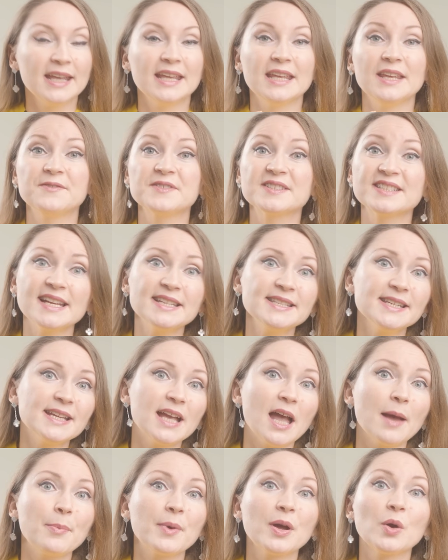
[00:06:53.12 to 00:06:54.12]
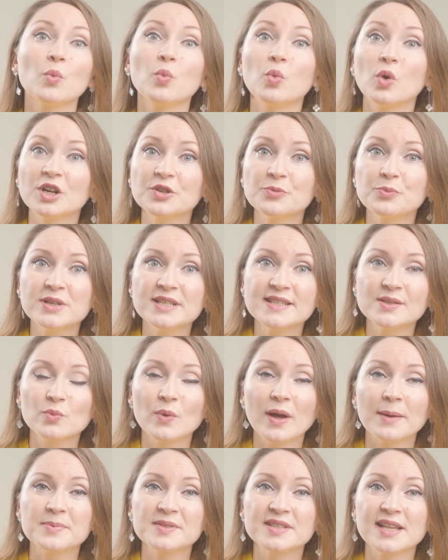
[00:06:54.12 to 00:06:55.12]
If setting up a WordPress
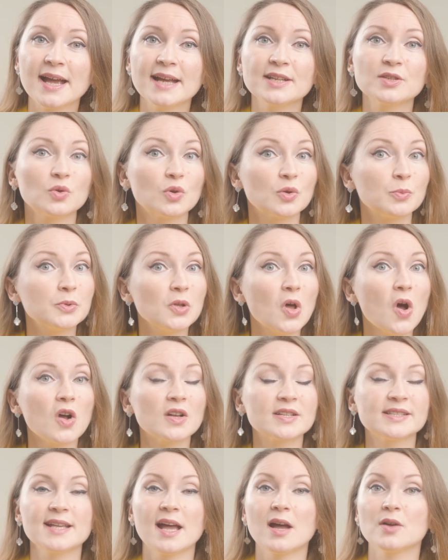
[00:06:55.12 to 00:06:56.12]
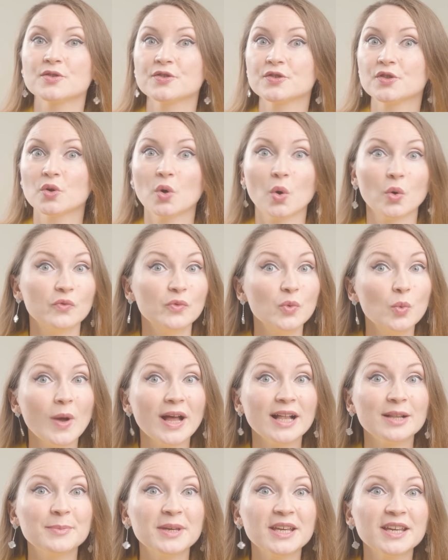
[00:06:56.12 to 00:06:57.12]
website or blog sounds
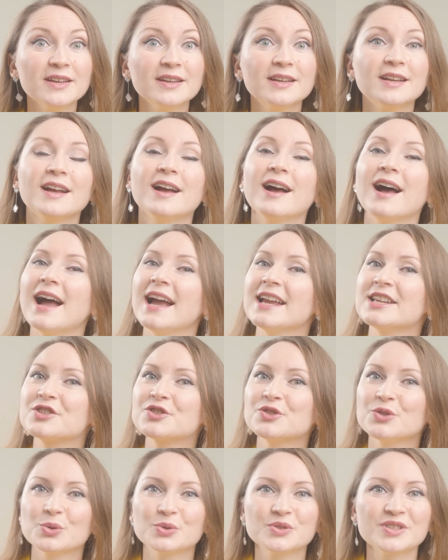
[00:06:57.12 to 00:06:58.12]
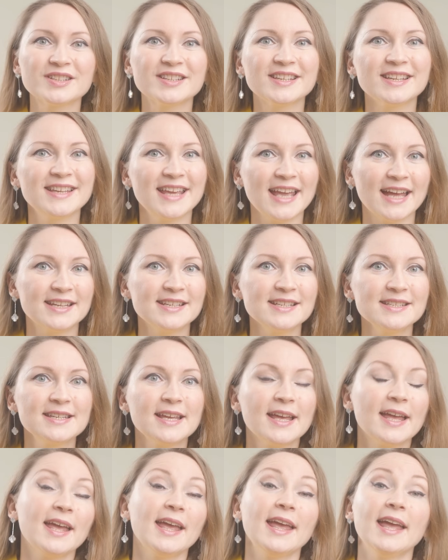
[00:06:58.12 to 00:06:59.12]
overwhelming, I totally get it,
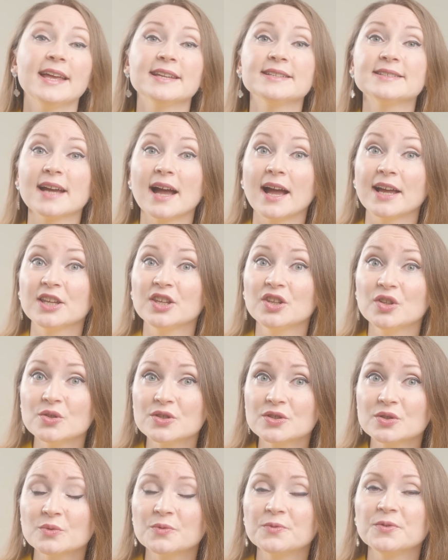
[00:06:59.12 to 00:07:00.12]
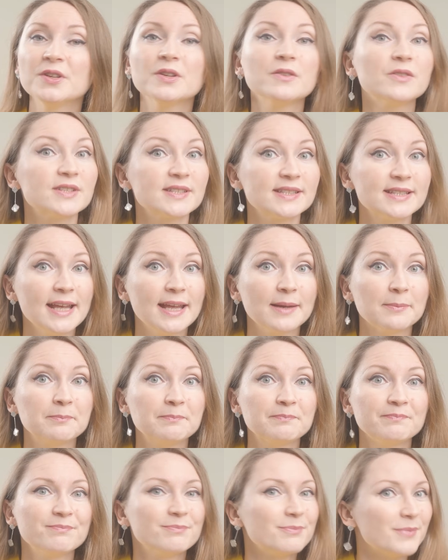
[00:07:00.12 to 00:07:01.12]
and I used to feel the same.
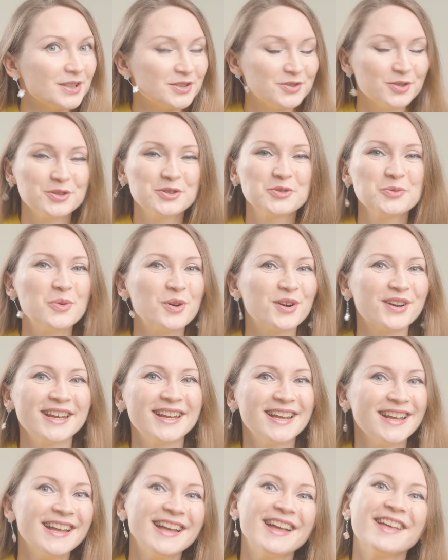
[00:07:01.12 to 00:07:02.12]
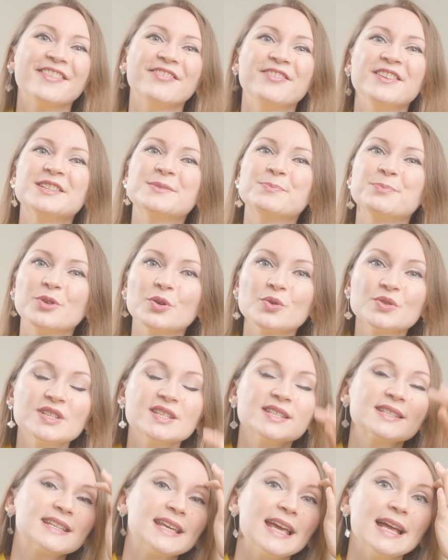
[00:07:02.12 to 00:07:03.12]
But don't worry, this
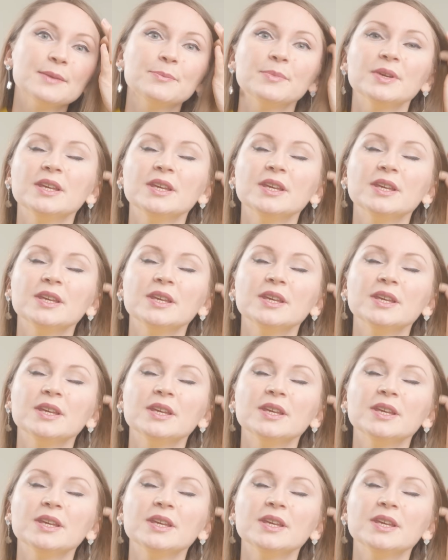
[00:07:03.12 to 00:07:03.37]
process can